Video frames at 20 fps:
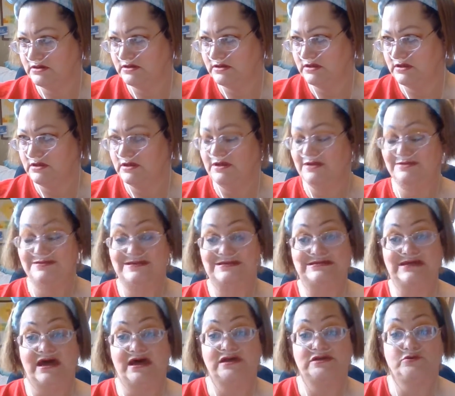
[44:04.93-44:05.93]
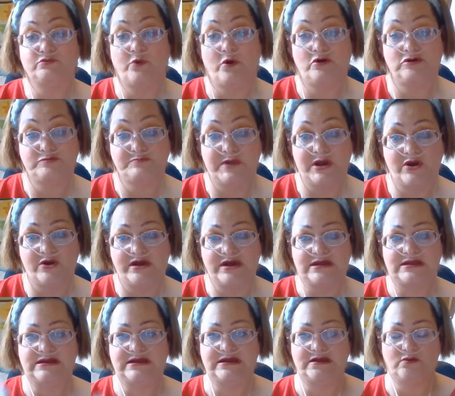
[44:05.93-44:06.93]
this has rosemary in it,
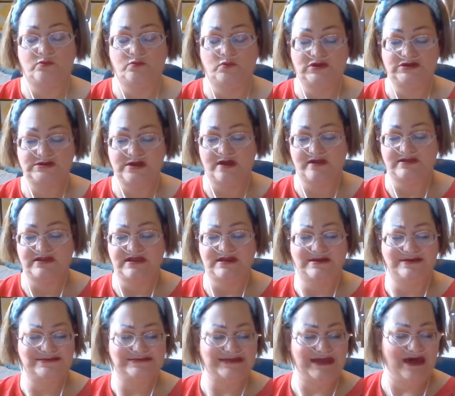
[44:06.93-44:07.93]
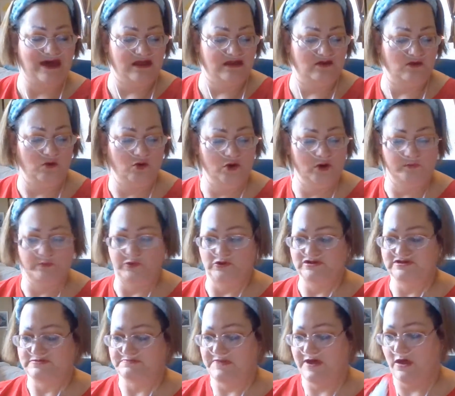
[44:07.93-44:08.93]
which I think is that horrible
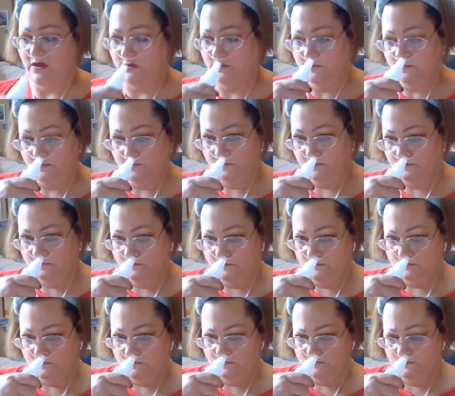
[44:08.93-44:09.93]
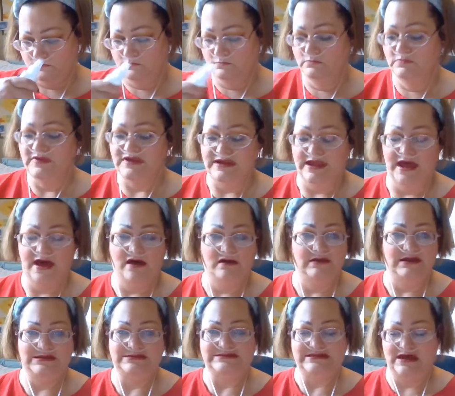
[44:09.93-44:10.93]
smell. Yeah, it's that
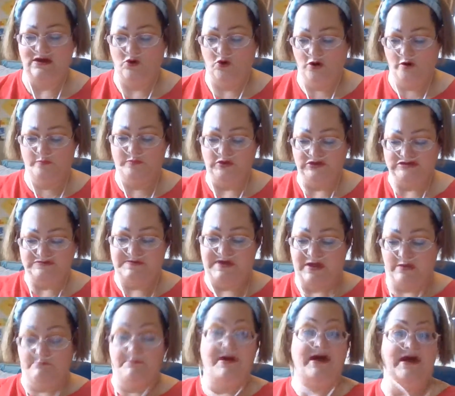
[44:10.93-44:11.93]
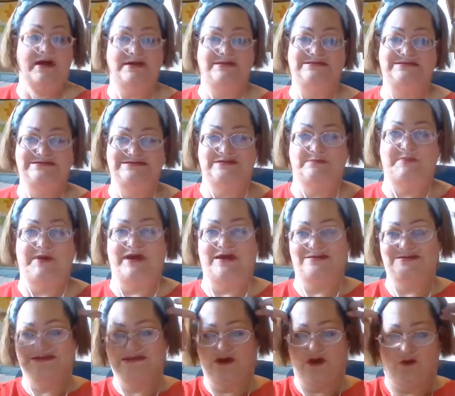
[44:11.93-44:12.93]
horrible smell, but it dissipates,
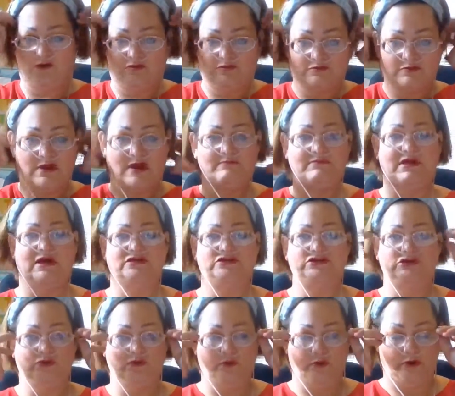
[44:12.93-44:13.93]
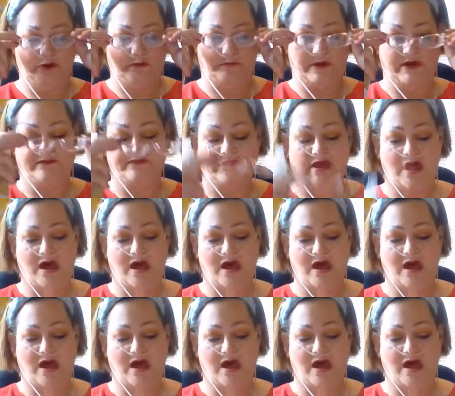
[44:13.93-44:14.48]
so I'm not too worried about that.